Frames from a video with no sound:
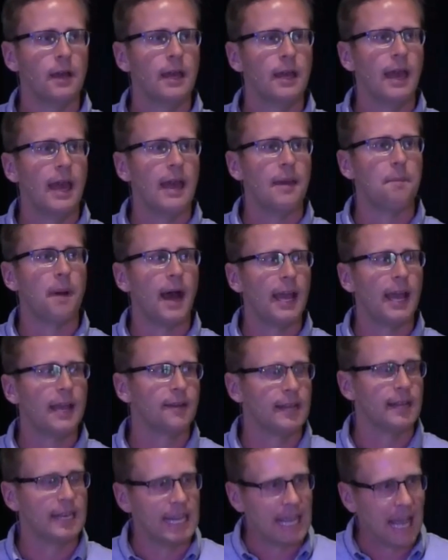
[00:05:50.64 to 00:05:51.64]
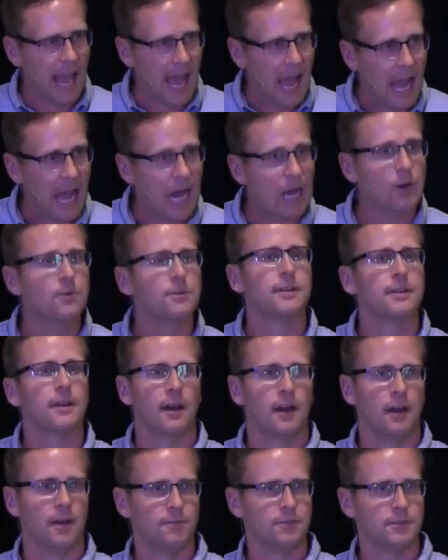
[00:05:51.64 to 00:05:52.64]
migrating out
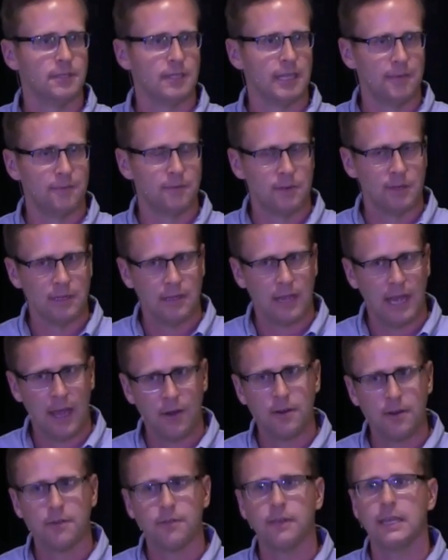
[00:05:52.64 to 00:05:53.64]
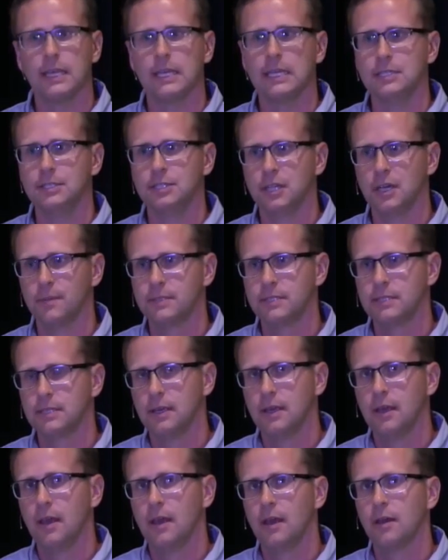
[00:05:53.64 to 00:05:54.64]
of slavery, out of Egypt,
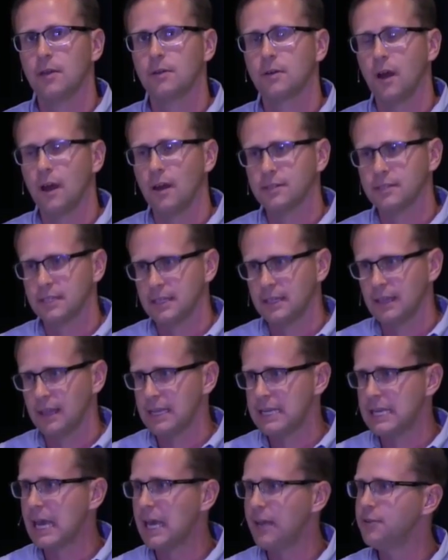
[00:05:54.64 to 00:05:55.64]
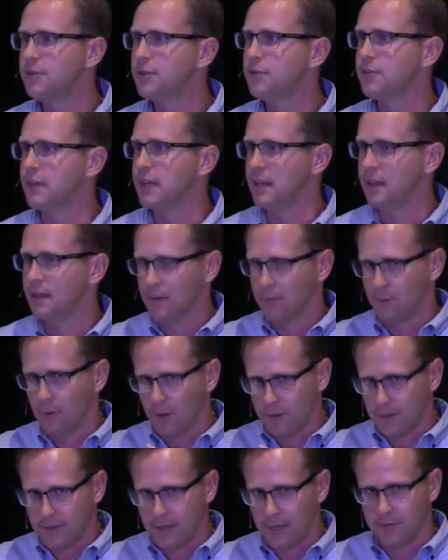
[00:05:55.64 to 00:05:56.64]
crossing the Dead Sea, while
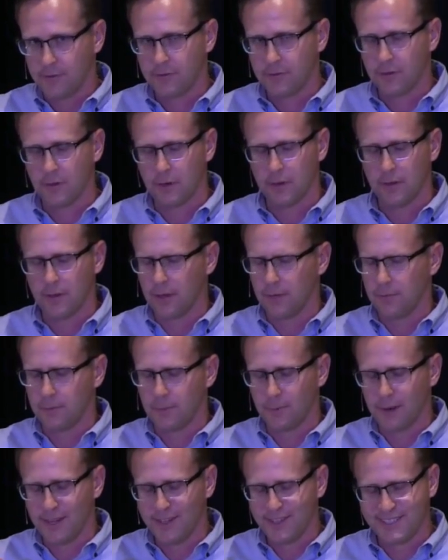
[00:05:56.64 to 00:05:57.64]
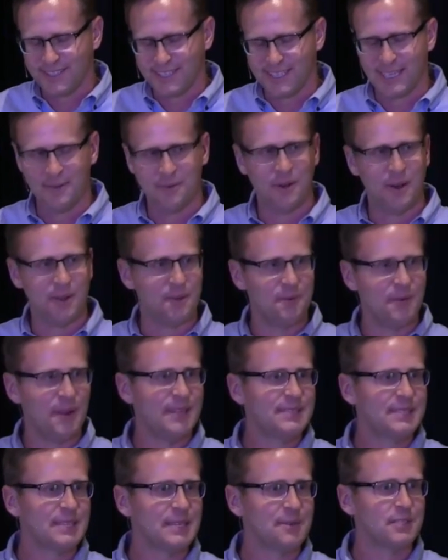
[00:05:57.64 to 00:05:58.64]
the Red Sea, while the Red
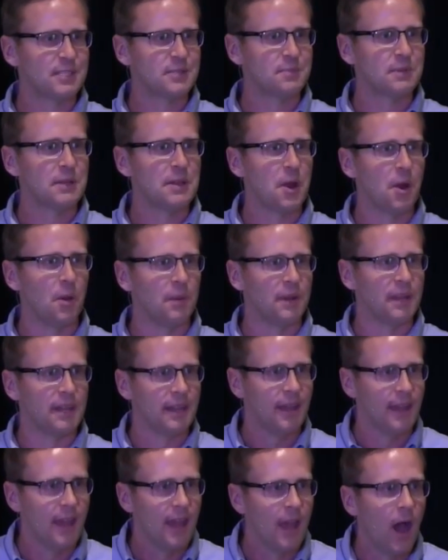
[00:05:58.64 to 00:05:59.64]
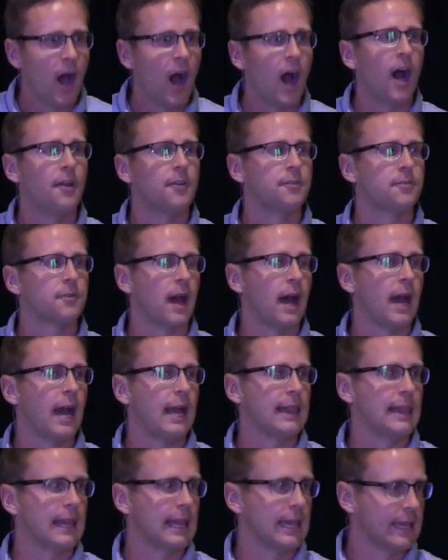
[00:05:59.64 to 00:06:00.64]
Sea was split open on dry
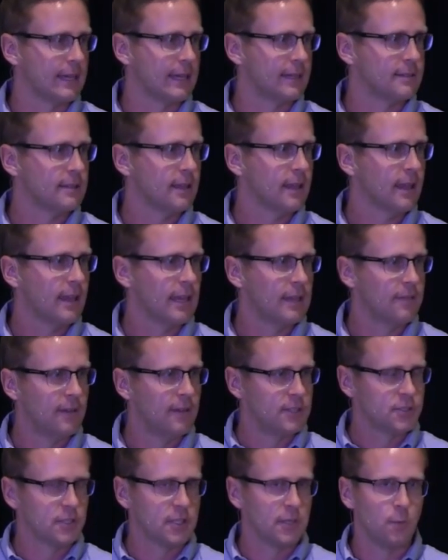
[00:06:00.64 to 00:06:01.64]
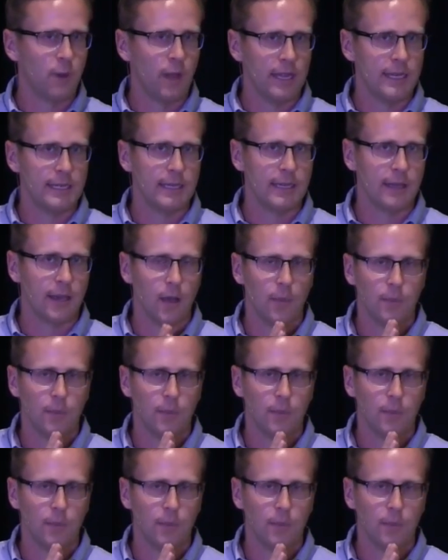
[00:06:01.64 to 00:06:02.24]
land, eventually winding up